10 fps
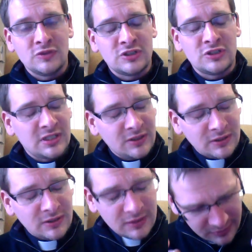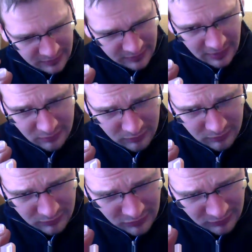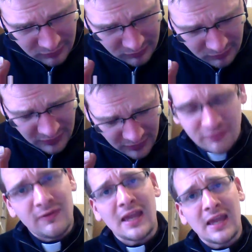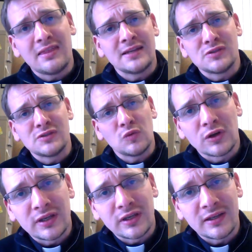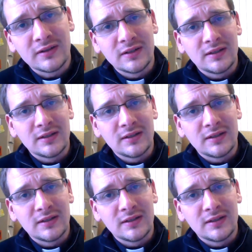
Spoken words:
to hear that faith has a working